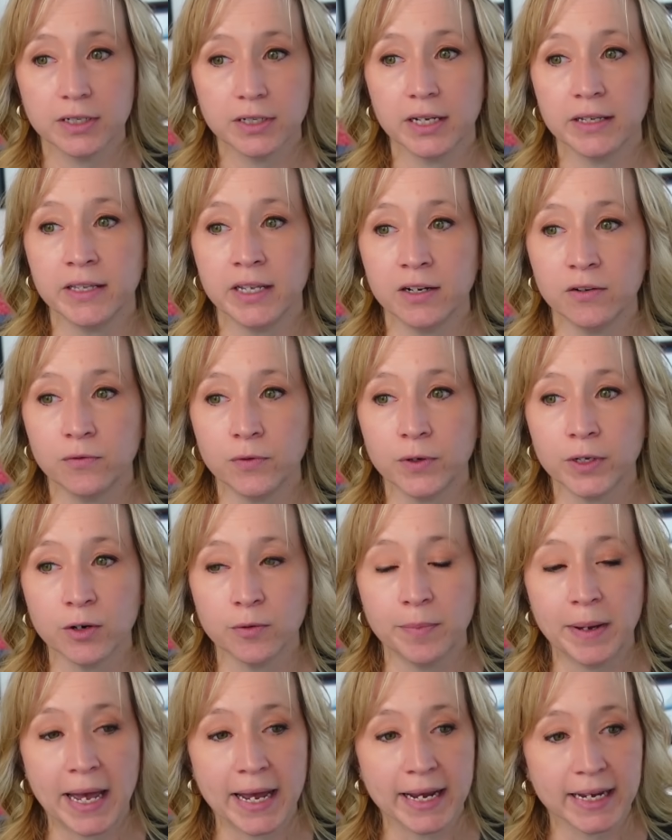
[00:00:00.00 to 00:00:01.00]
and then if we go
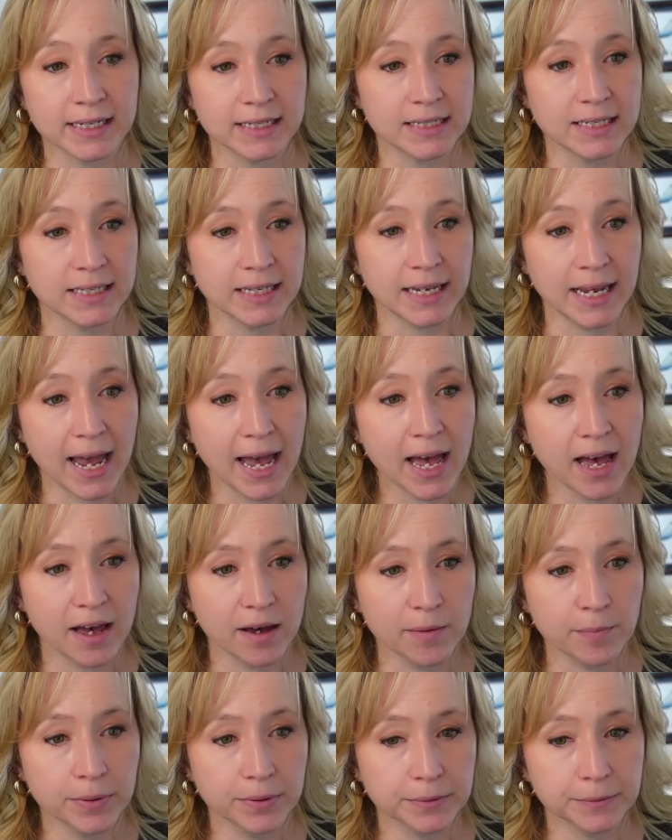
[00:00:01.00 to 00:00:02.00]
back into the
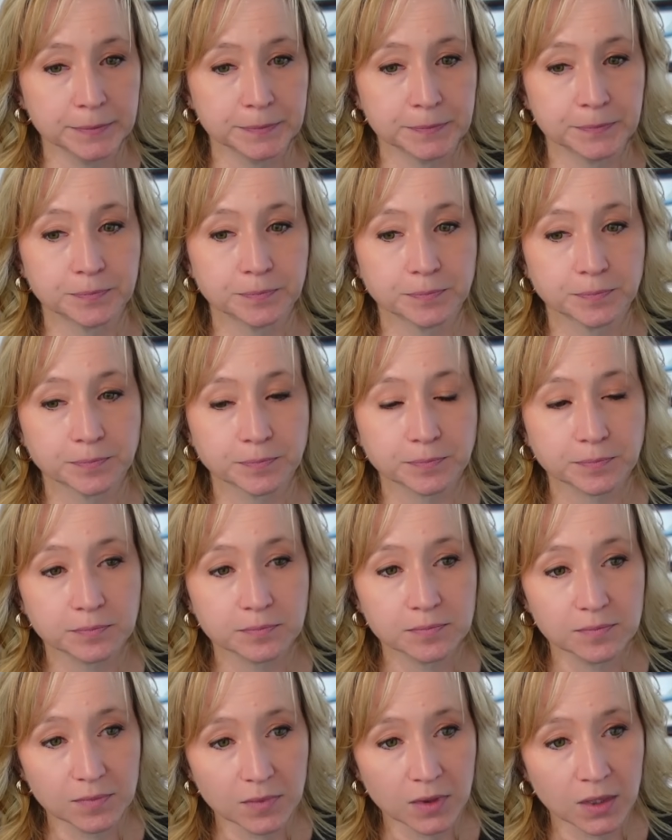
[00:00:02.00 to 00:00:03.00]
app,
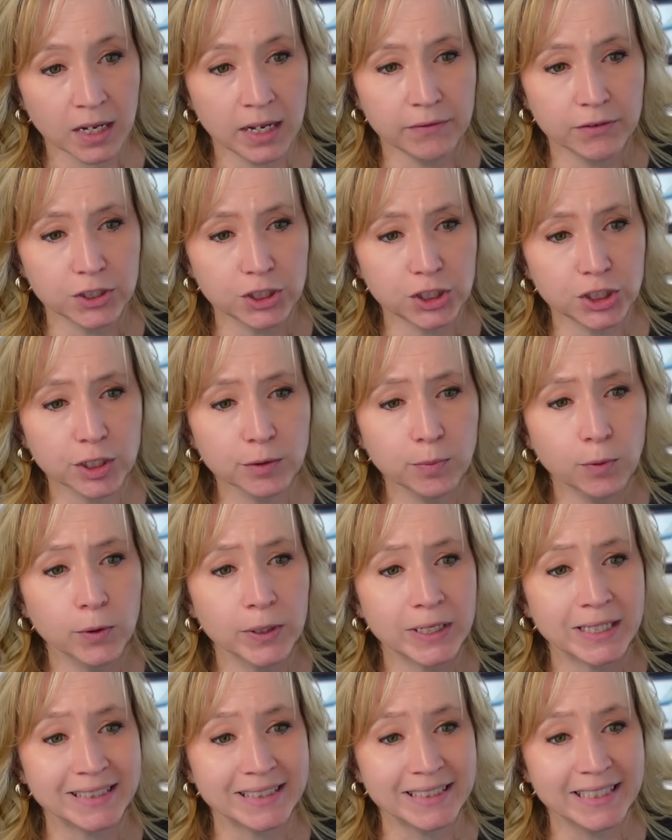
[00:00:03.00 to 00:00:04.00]
I have a
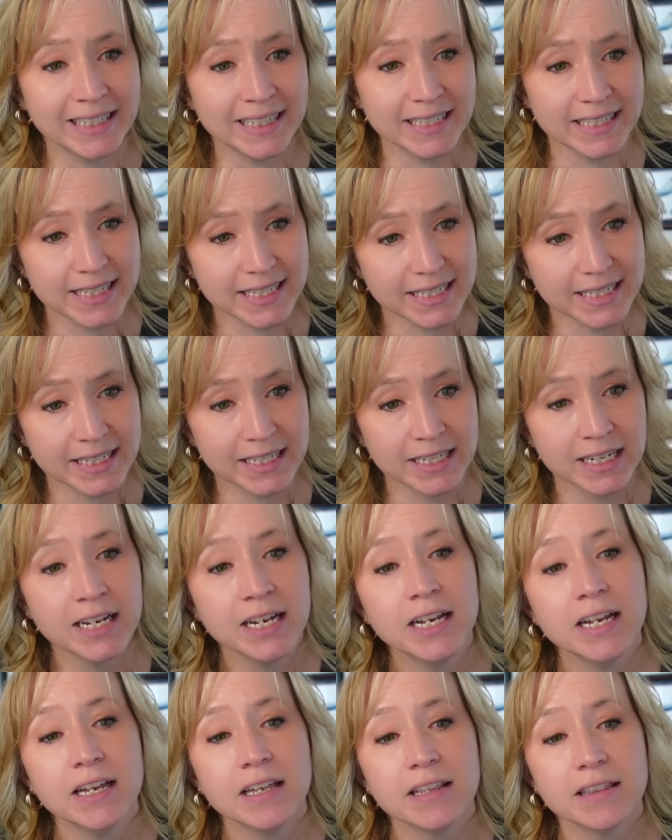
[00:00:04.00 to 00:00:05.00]
SharePoint list
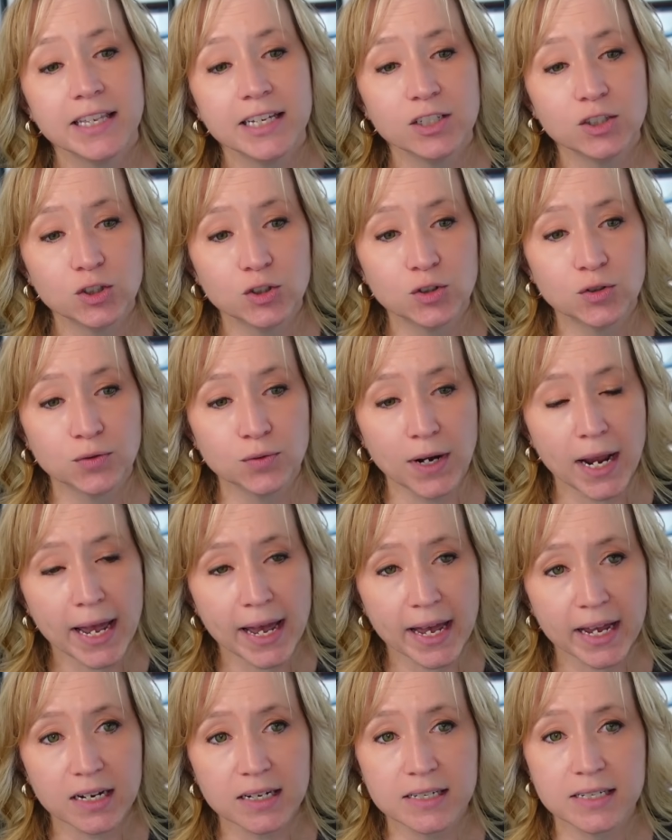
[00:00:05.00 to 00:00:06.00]
that
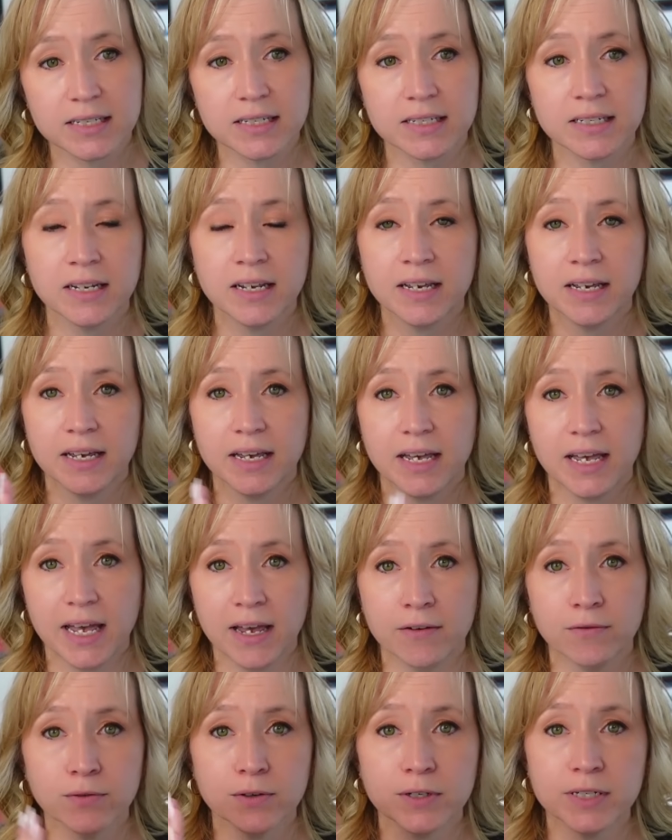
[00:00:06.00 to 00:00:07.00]
tracks
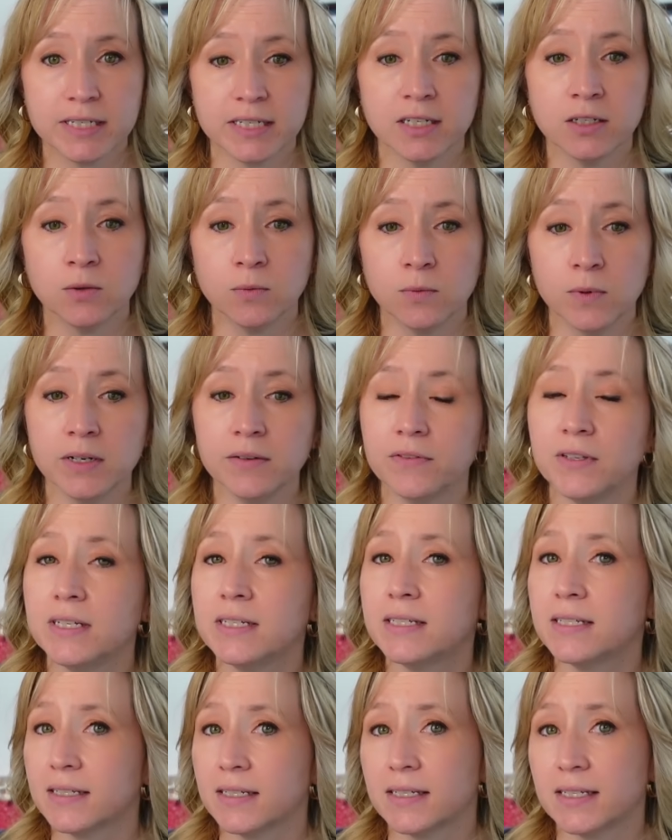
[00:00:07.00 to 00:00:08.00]
every single one of these
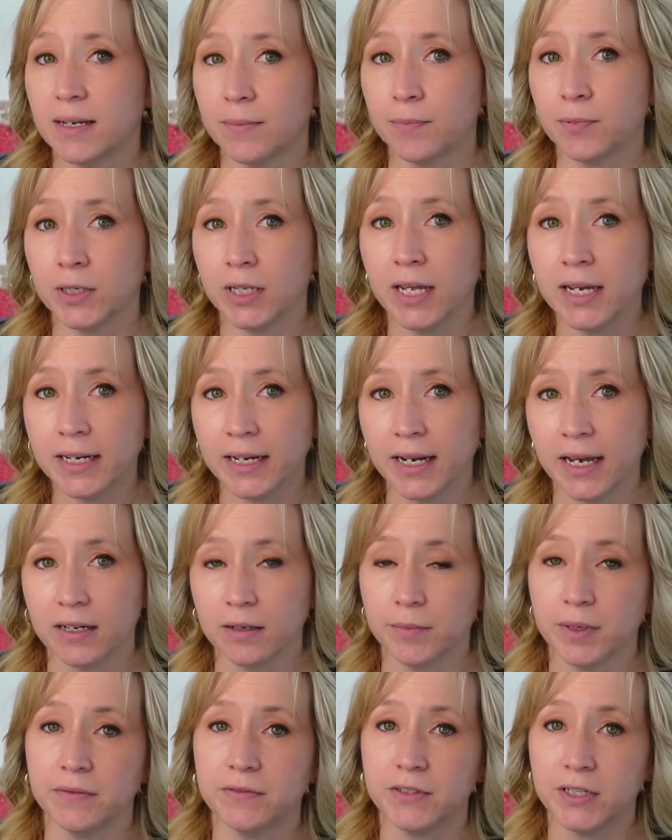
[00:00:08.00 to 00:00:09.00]
as a separate line item.
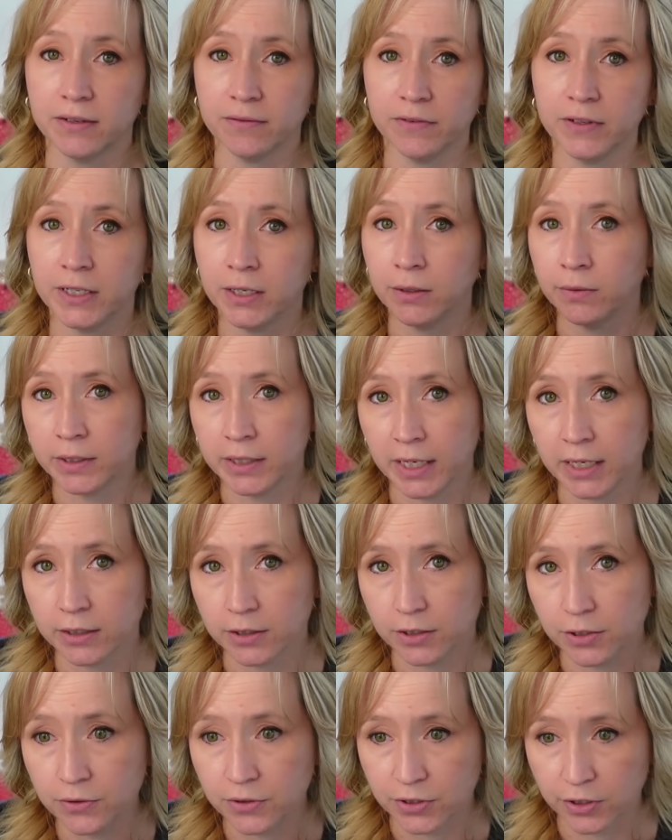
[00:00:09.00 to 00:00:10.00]
I've done a video on that
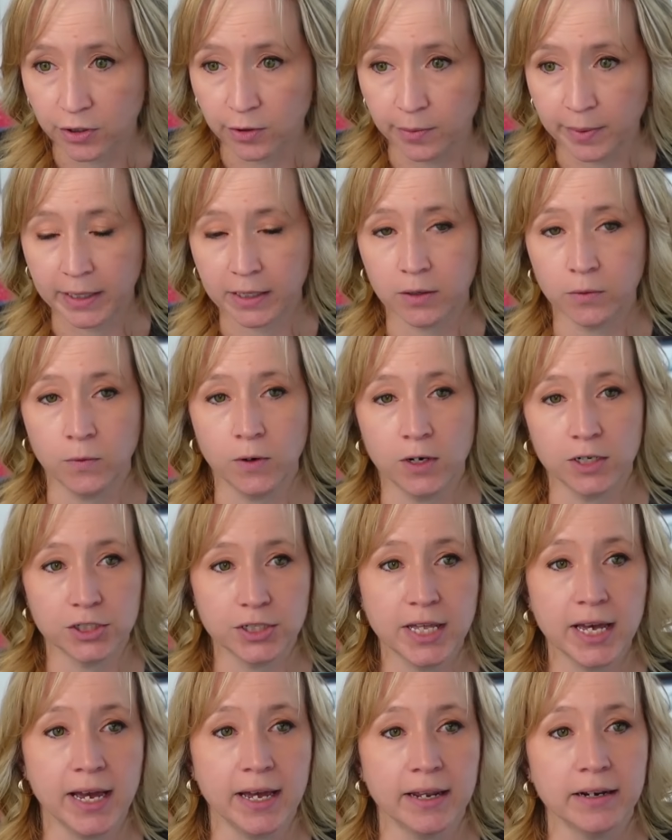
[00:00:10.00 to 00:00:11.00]
too, so go back and watch
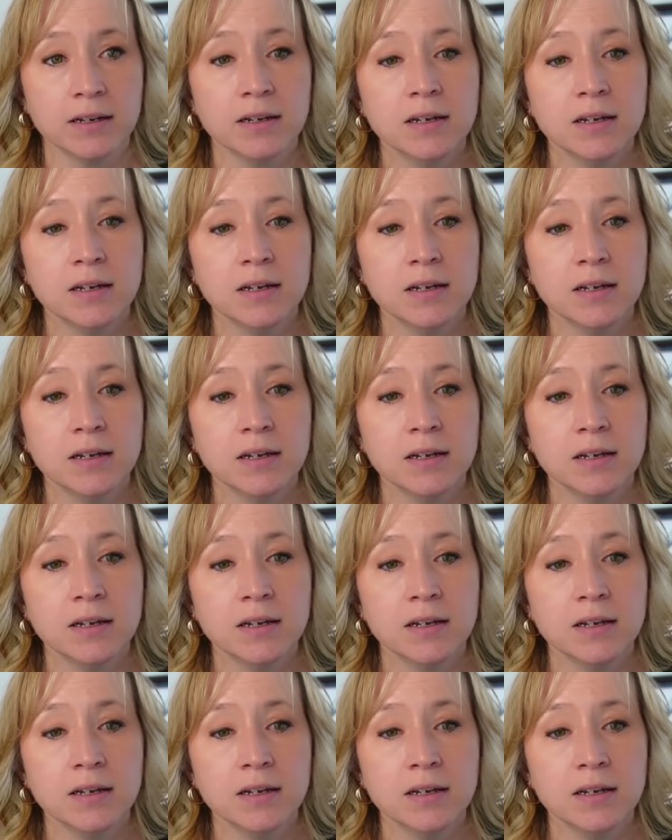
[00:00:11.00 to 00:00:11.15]
that.